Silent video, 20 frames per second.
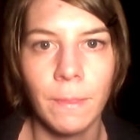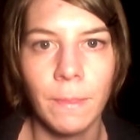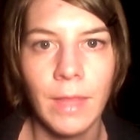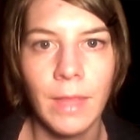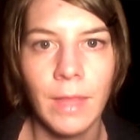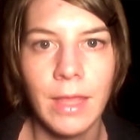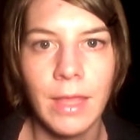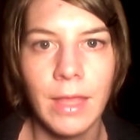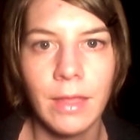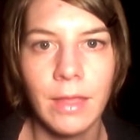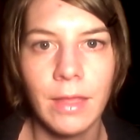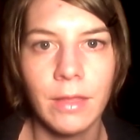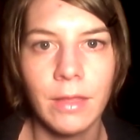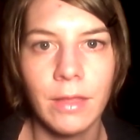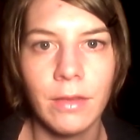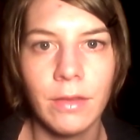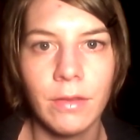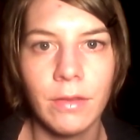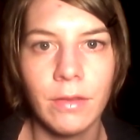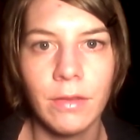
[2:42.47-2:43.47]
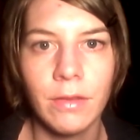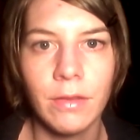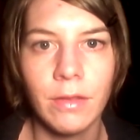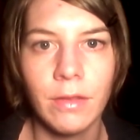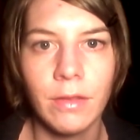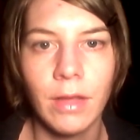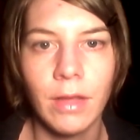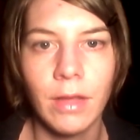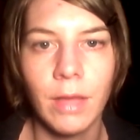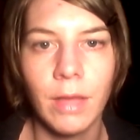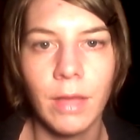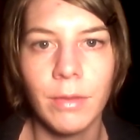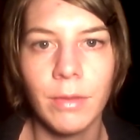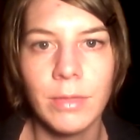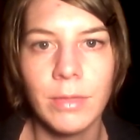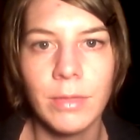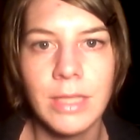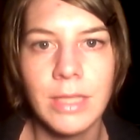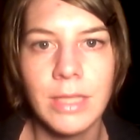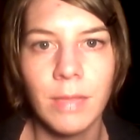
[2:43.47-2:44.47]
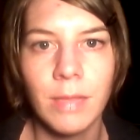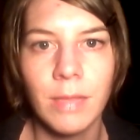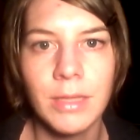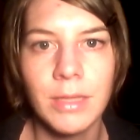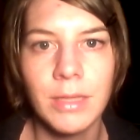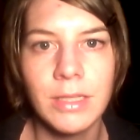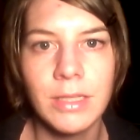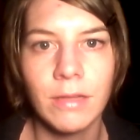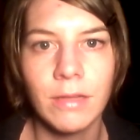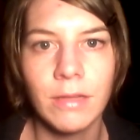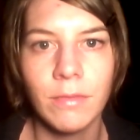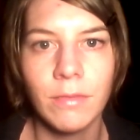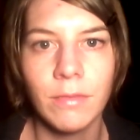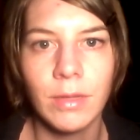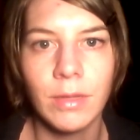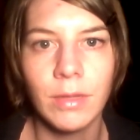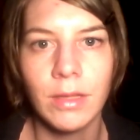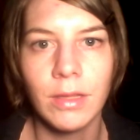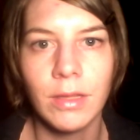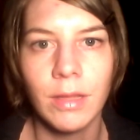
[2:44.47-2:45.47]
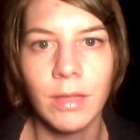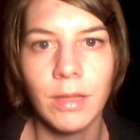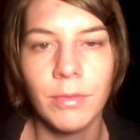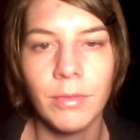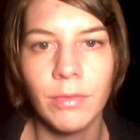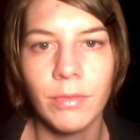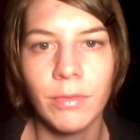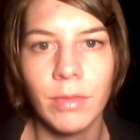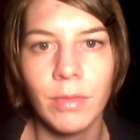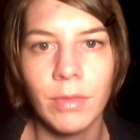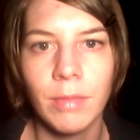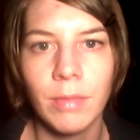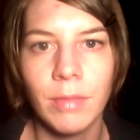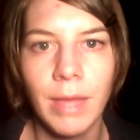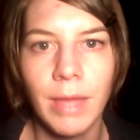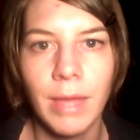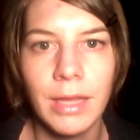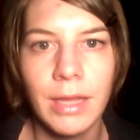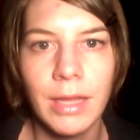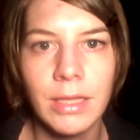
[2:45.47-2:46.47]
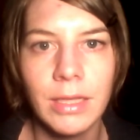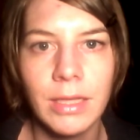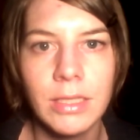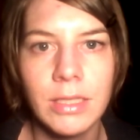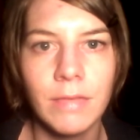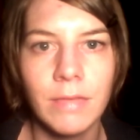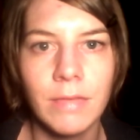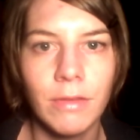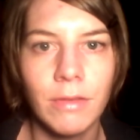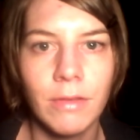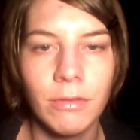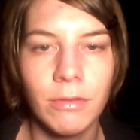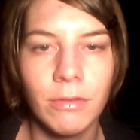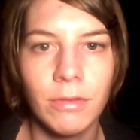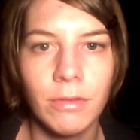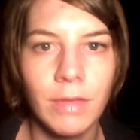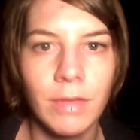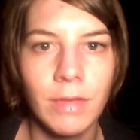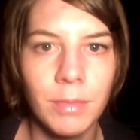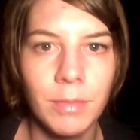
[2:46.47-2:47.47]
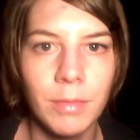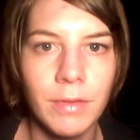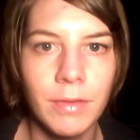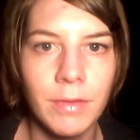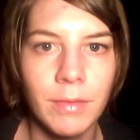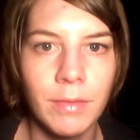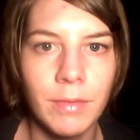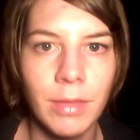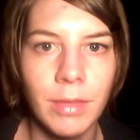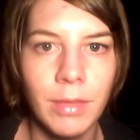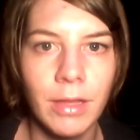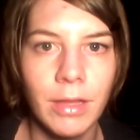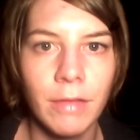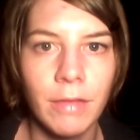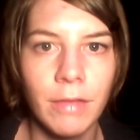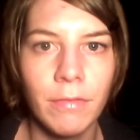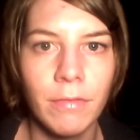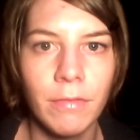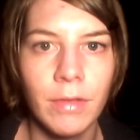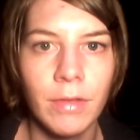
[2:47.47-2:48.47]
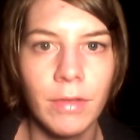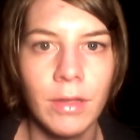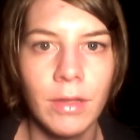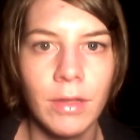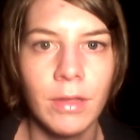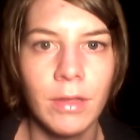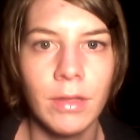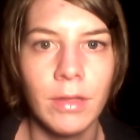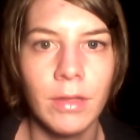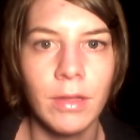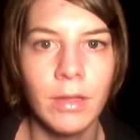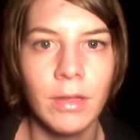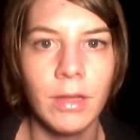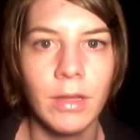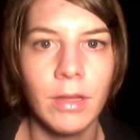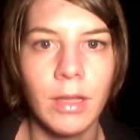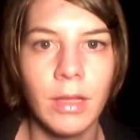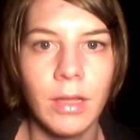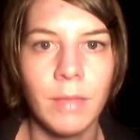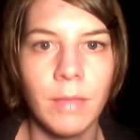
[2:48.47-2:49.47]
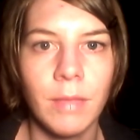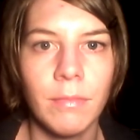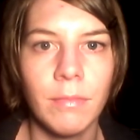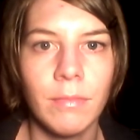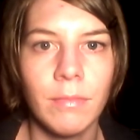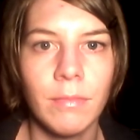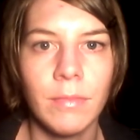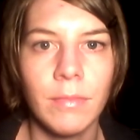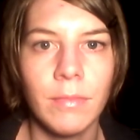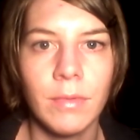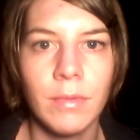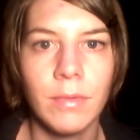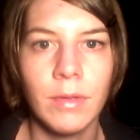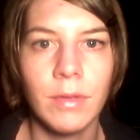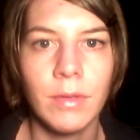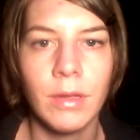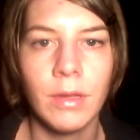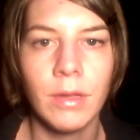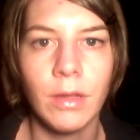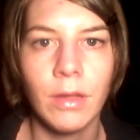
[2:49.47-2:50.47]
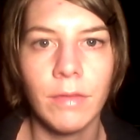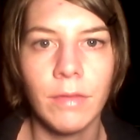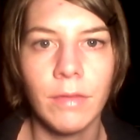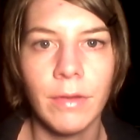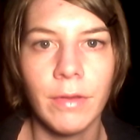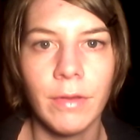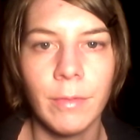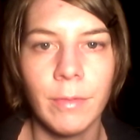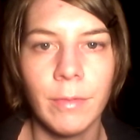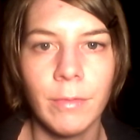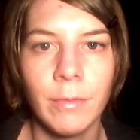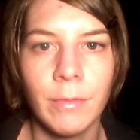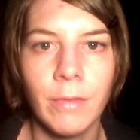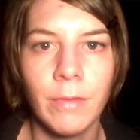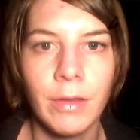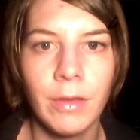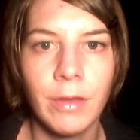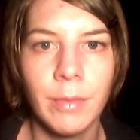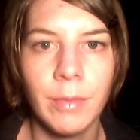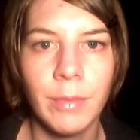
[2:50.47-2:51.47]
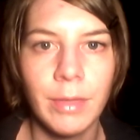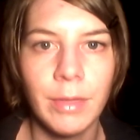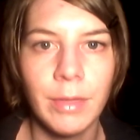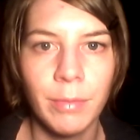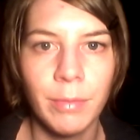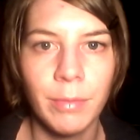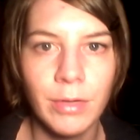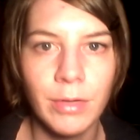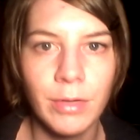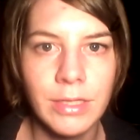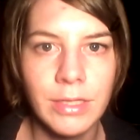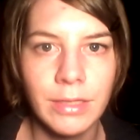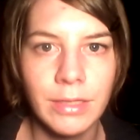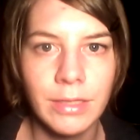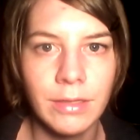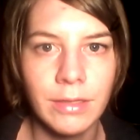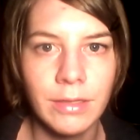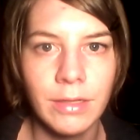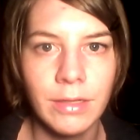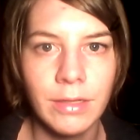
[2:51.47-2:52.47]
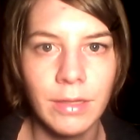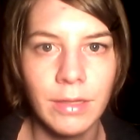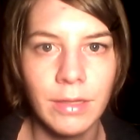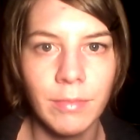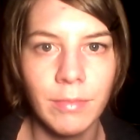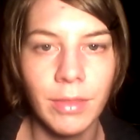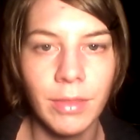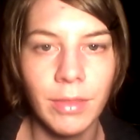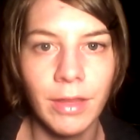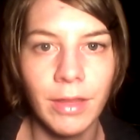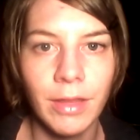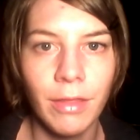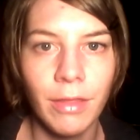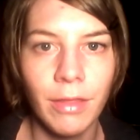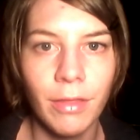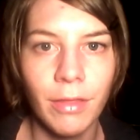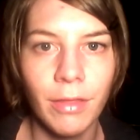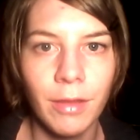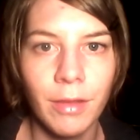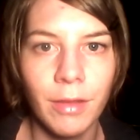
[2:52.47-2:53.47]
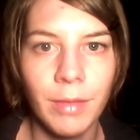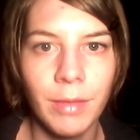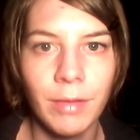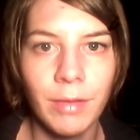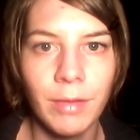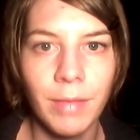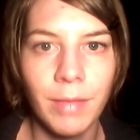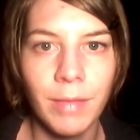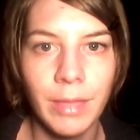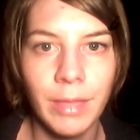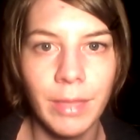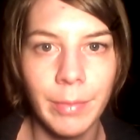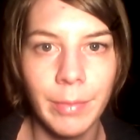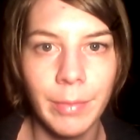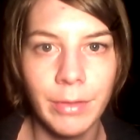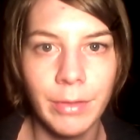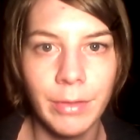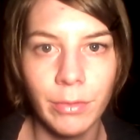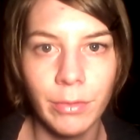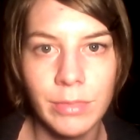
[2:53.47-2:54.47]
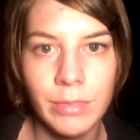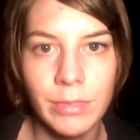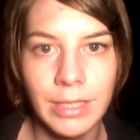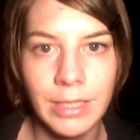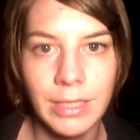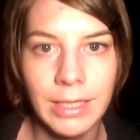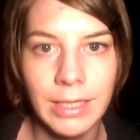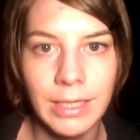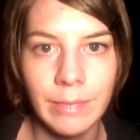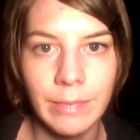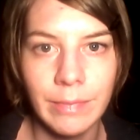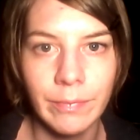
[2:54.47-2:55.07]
And I would always tell myself, well, I'm just really bad at this, I've never developed this in my life, I'm not a very committed person. But then I thought about my commitment to OCD,